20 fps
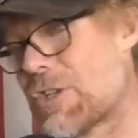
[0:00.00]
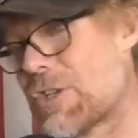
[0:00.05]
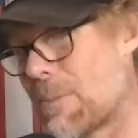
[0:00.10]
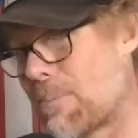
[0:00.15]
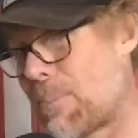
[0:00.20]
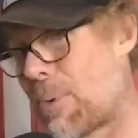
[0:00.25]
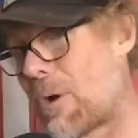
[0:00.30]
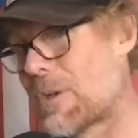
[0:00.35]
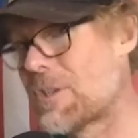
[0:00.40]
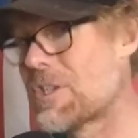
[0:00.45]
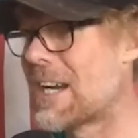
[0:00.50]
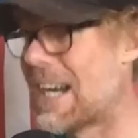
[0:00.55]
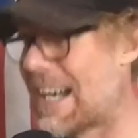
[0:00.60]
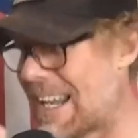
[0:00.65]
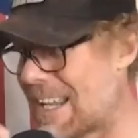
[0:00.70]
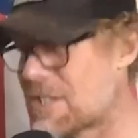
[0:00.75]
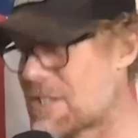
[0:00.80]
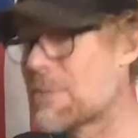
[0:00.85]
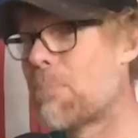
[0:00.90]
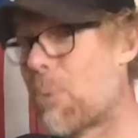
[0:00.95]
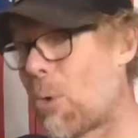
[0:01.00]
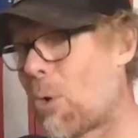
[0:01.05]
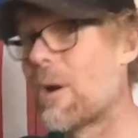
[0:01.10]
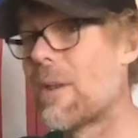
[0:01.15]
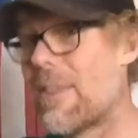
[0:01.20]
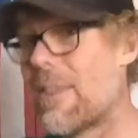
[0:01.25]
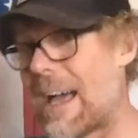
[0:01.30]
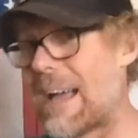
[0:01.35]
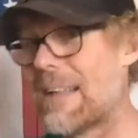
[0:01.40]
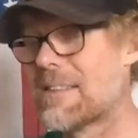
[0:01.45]
the person, and it's
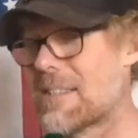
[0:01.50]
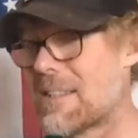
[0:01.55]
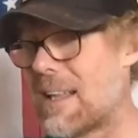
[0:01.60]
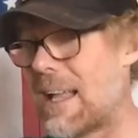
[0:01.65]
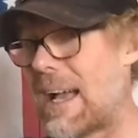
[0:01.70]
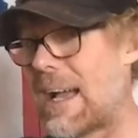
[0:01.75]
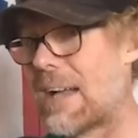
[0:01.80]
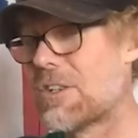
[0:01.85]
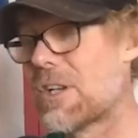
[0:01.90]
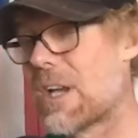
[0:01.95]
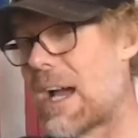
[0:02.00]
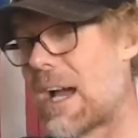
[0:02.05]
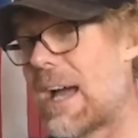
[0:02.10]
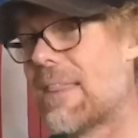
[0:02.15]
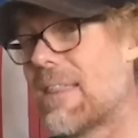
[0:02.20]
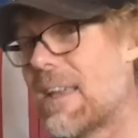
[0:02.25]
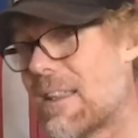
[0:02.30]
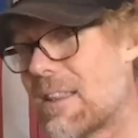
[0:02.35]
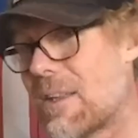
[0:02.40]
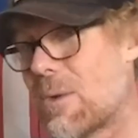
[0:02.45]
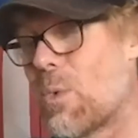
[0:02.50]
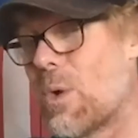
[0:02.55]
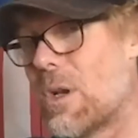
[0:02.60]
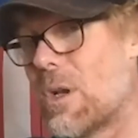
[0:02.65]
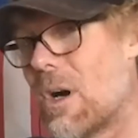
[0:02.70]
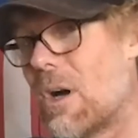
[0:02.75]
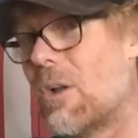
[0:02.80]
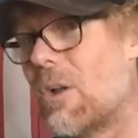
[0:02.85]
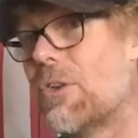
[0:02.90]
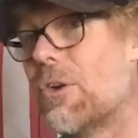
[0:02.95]
important that / I think that
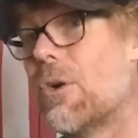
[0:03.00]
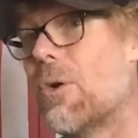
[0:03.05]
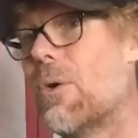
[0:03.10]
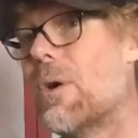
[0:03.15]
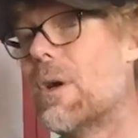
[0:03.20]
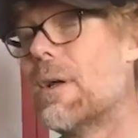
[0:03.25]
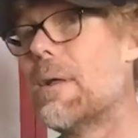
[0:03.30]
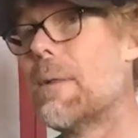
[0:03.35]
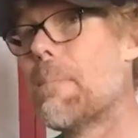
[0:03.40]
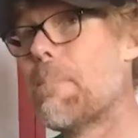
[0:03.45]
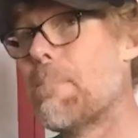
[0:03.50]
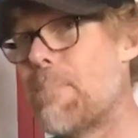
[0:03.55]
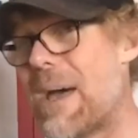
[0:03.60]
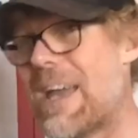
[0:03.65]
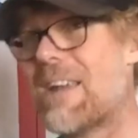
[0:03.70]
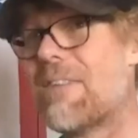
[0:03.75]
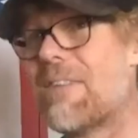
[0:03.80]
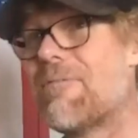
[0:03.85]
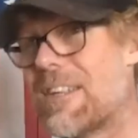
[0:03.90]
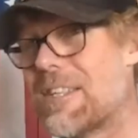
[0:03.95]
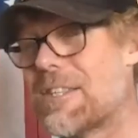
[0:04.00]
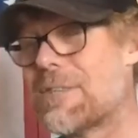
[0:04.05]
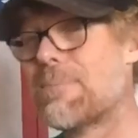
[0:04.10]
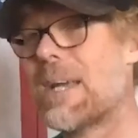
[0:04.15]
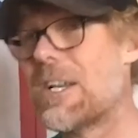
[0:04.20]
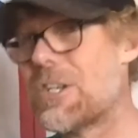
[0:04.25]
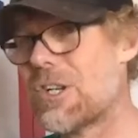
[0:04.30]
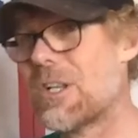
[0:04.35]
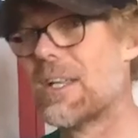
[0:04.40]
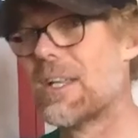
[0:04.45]
Ronaldo benefits
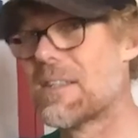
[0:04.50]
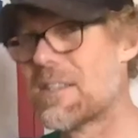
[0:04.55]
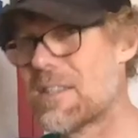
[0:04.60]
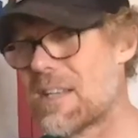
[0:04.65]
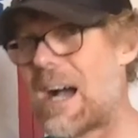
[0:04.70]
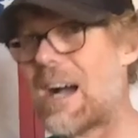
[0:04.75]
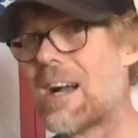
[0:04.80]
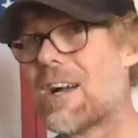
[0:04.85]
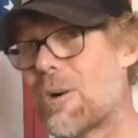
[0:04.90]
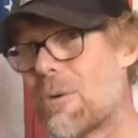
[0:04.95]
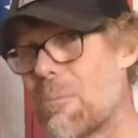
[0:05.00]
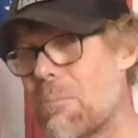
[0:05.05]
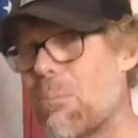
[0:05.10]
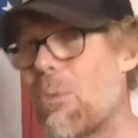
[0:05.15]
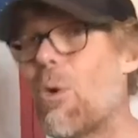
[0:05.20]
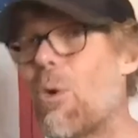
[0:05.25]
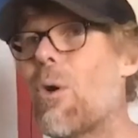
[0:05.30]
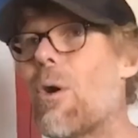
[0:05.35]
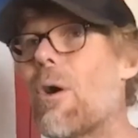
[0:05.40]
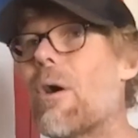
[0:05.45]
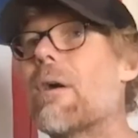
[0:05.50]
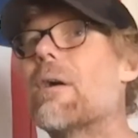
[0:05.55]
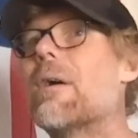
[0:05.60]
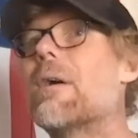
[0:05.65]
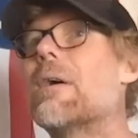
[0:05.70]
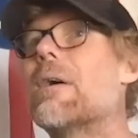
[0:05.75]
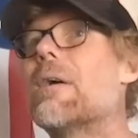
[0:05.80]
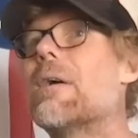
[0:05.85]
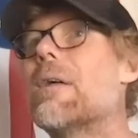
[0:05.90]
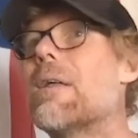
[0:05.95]
Major League Soccer more
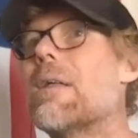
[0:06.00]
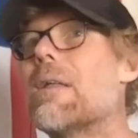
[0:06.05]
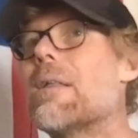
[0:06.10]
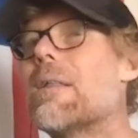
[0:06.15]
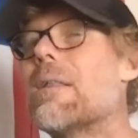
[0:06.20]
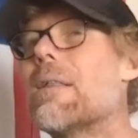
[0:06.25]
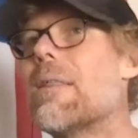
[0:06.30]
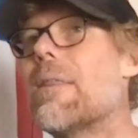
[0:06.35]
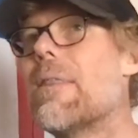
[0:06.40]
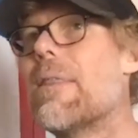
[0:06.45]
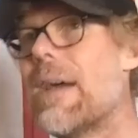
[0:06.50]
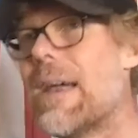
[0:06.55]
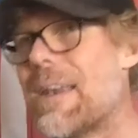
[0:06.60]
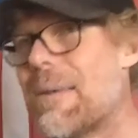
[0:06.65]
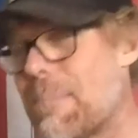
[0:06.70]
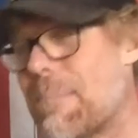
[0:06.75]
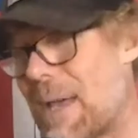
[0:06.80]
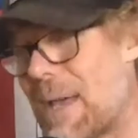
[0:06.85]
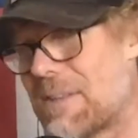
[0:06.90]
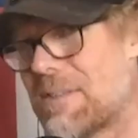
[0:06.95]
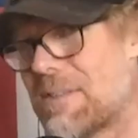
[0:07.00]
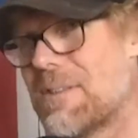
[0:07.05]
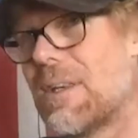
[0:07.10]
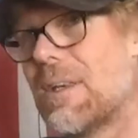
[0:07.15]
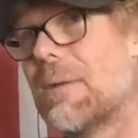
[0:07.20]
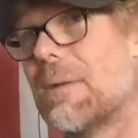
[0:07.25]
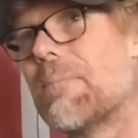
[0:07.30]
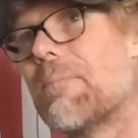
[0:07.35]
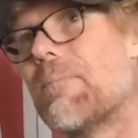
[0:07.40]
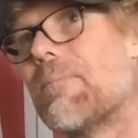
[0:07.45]
than Messi.
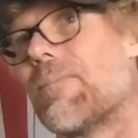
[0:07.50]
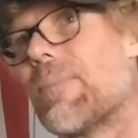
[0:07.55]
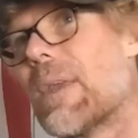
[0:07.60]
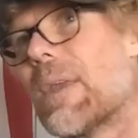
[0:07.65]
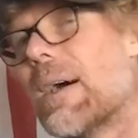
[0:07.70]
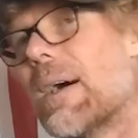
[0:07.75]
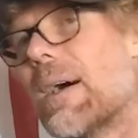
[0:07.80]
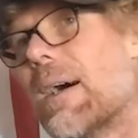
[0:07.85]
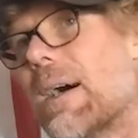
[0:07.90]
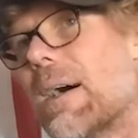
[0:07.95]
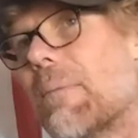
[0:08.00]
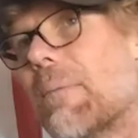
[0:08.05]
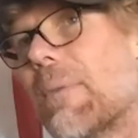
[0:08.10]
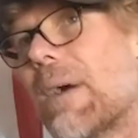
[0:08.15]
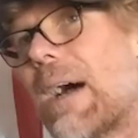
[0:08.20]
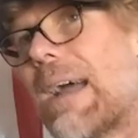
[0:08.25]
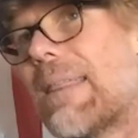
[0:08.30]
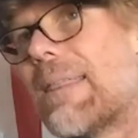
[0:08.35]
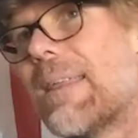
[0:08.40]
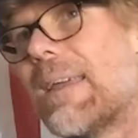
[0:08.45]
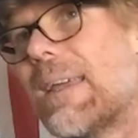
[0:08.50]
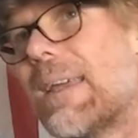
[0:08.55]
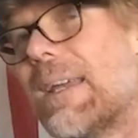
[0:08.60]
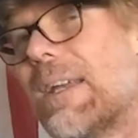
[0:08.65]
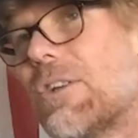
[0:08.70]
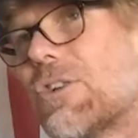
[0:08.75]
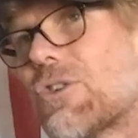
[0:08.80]
I think he